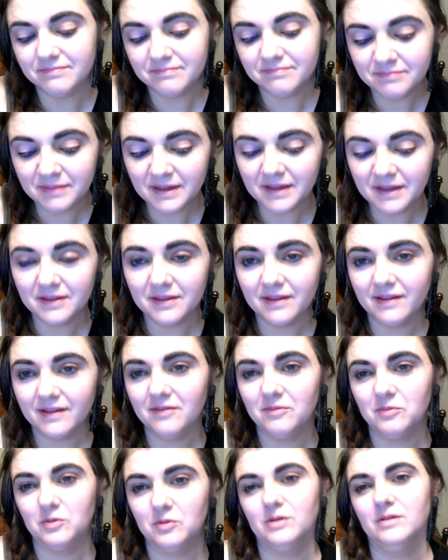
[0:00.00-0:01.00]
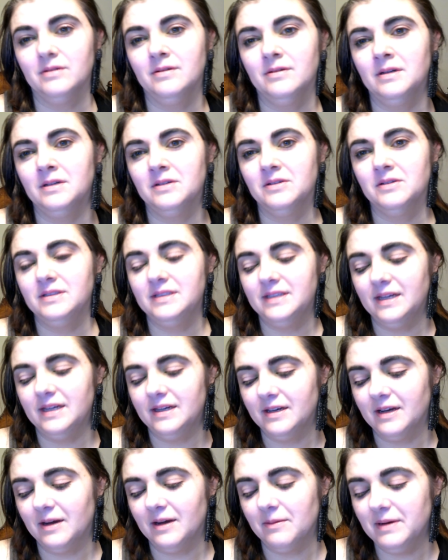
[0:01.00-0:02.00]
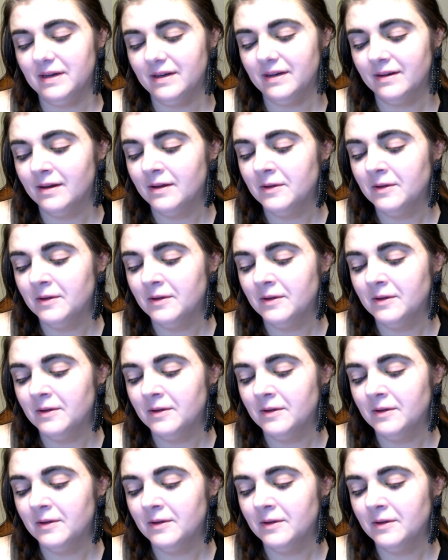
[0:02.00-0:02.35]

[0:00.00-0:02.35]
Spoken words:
be a little more understanding? I mean,